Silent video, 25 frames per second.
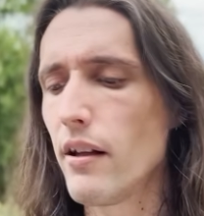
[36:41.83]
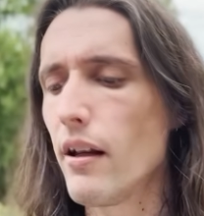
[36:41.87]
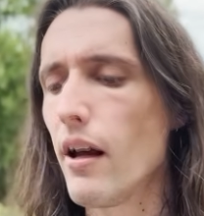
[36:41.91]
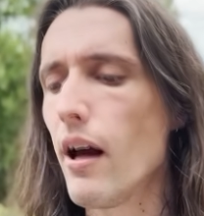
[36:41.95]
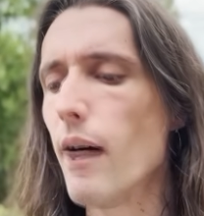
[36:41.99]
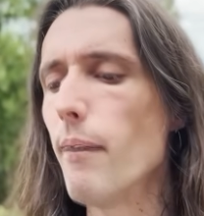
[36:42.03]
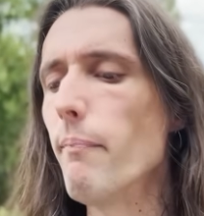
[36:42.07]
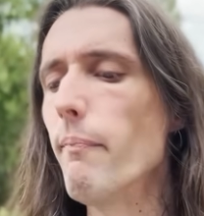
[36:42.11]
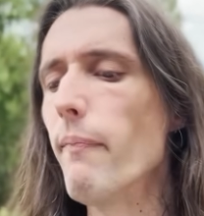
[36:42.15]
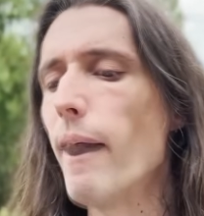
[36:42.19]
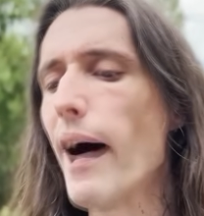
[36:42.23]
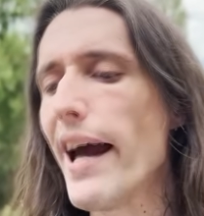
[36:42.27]

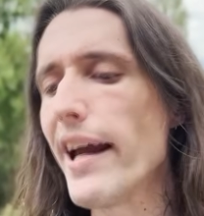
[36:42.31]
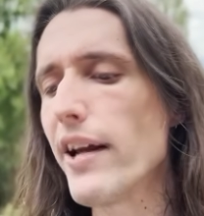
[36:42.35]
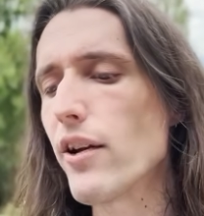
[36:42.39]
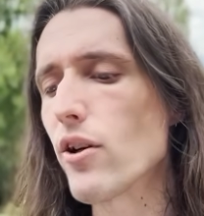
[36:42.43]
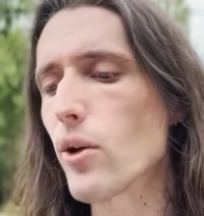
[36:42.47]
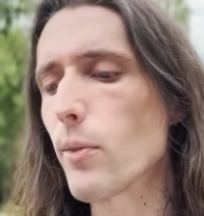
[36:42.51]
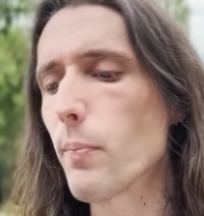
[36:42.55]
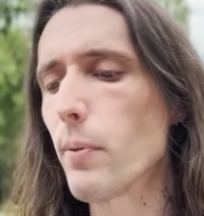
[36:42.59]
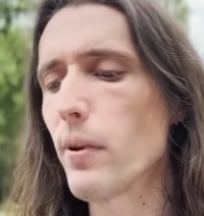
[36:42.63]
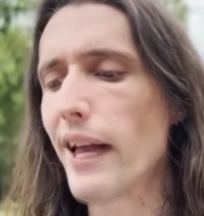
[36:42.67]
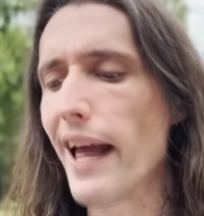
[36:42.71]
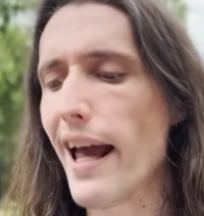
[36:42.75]
A
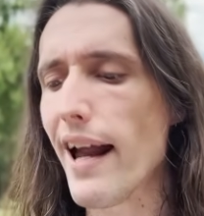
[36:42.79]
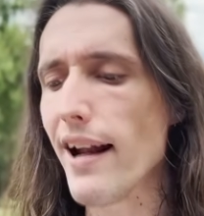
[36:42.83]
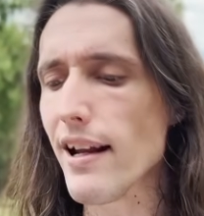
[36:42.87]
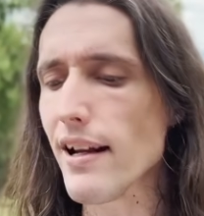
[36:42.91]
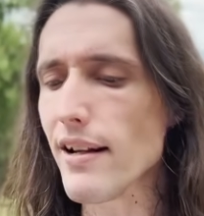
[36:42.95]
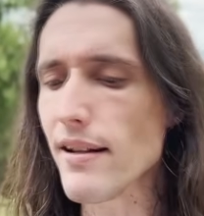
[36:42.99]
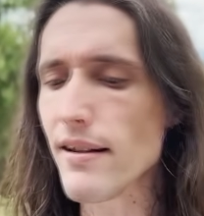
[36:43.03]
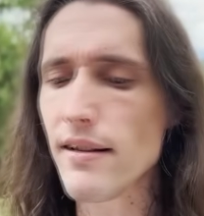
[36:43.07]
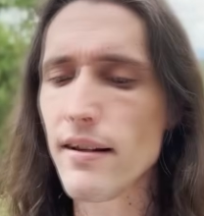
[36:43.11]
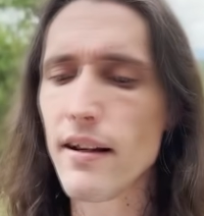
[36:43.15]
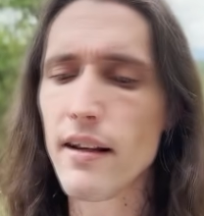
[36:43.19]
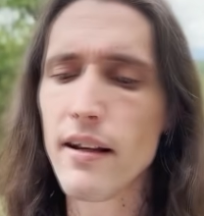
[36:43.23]
minor
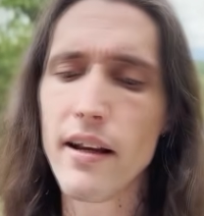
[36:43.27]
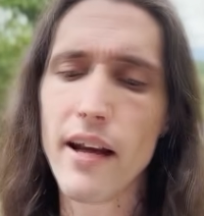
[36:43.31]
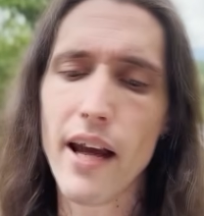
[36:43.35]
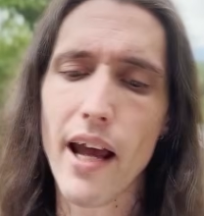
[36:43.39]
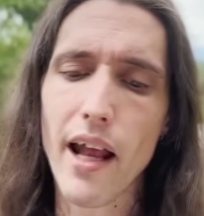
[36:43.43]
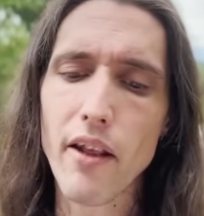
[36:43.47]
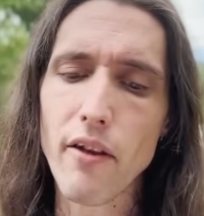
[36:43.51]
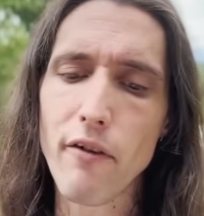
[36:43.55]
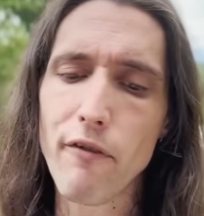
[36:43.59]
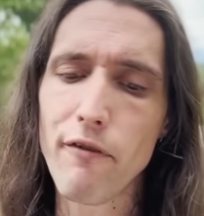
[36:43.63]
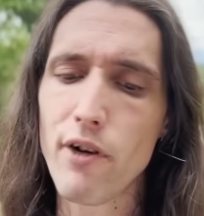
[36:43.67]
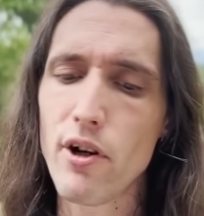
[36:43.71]
planet
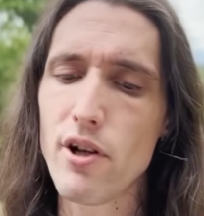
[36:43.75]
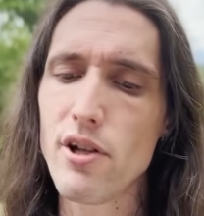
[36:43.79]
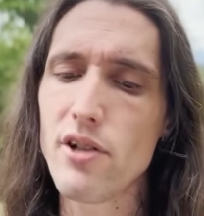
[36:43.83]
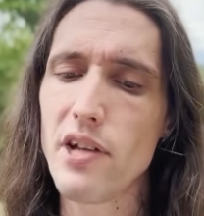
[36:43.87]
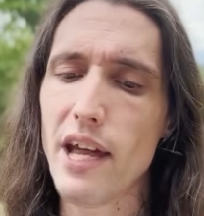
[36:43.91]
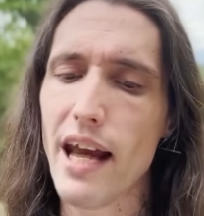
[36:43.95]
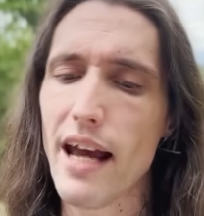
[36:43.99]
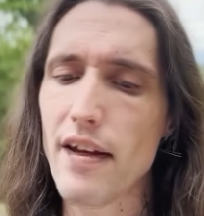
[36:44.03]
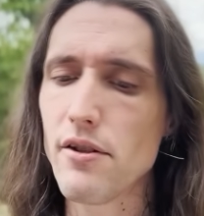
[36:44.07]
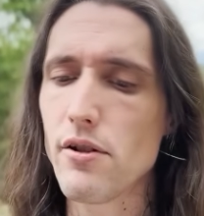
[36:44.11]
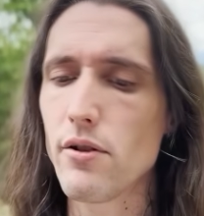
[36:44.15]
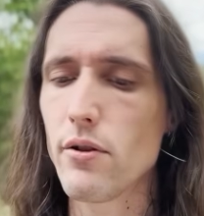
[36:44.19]
and the first
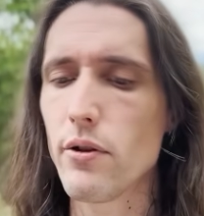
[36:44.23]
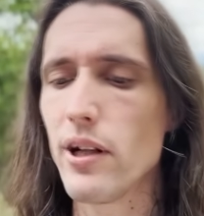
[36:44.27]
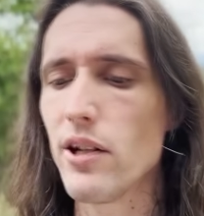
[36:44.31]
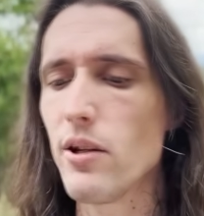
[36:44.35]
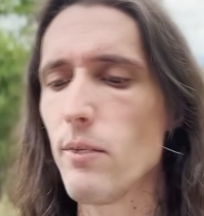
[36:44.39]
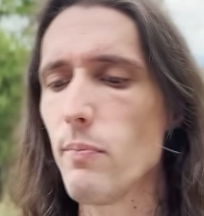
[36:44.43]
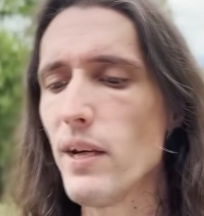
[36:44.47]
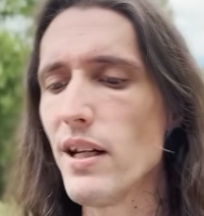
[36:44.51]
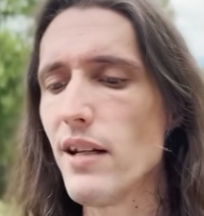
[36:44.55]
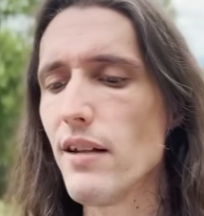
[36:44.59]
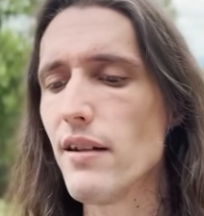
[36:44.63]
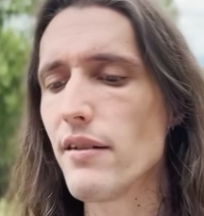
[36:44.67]
asteroid to
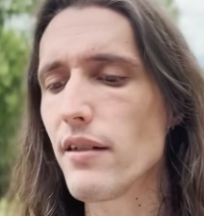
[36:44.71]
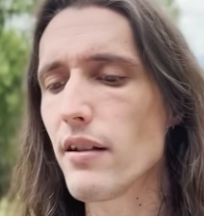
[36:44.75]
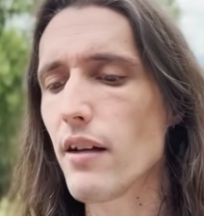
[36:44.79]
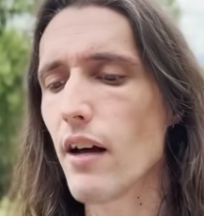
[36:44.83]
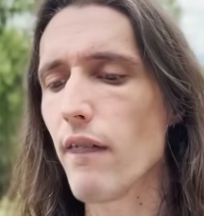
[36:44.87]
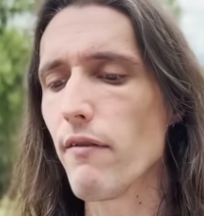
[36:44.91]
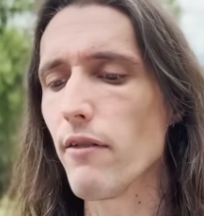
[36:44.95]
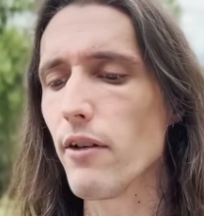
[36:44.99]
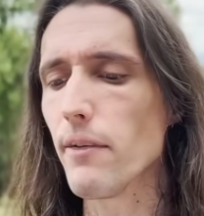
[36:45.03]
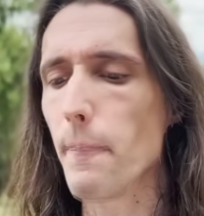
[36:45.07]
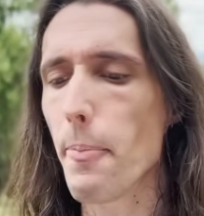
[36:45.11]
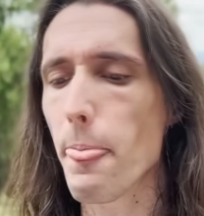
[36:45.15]
be
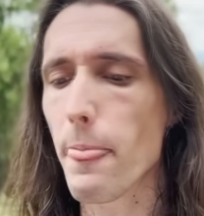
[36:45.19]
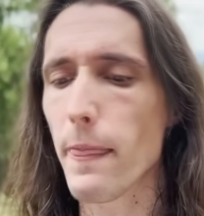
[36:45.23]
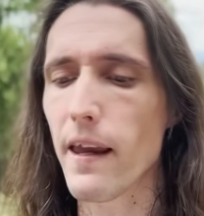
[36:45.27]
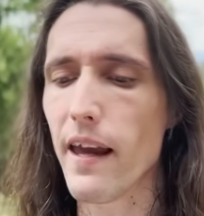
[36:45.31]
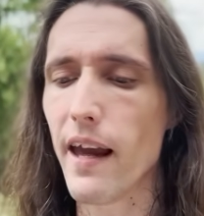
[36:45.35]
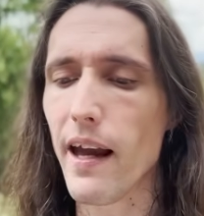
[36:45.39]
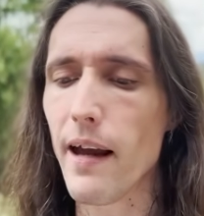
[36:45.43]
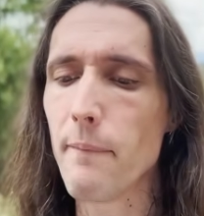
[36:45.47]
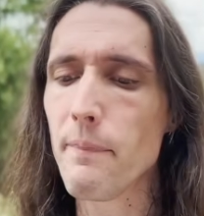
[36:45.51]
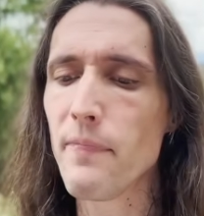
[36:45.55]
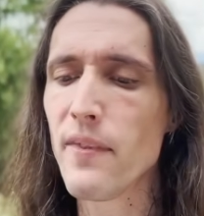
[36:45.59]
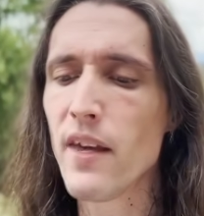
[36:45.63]
discovered,
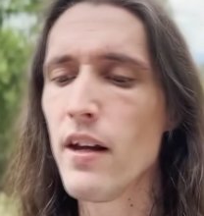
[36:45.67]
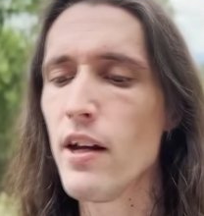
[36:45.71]
okay?